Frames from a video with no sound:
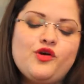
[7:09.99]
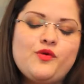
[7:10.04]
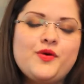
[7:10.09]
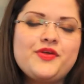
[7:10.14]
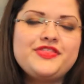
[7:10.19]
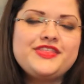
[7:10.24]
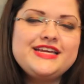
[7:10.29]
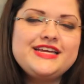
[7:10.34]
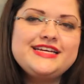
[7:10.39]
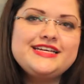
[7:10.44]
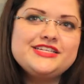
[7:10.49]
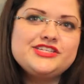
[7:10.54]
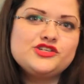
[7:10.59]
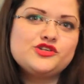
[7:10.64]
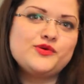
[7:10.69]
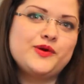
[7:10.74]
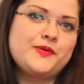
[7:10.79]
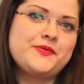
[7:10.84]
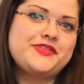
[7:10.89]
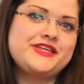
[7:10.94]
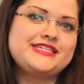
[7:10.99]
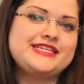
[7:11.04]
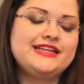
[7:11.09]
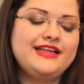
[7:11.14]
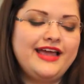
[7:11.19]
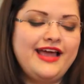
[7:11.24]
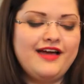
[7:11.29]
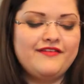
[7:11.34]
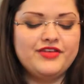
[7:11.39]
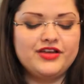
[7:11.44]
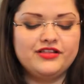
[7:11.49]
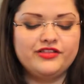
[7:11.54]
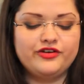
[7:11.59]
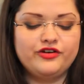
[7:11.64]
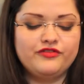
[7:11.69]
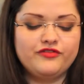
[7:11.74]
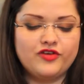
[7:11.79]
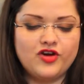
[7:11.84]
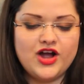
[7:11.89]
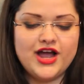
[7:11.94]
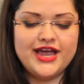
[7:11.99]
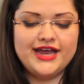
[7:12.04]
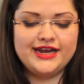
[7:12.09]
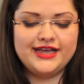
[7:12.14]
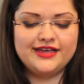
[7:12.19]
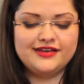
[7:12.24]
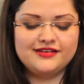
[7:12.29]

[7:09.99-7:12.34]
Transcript: I want this or do I want this? I like having a little variety.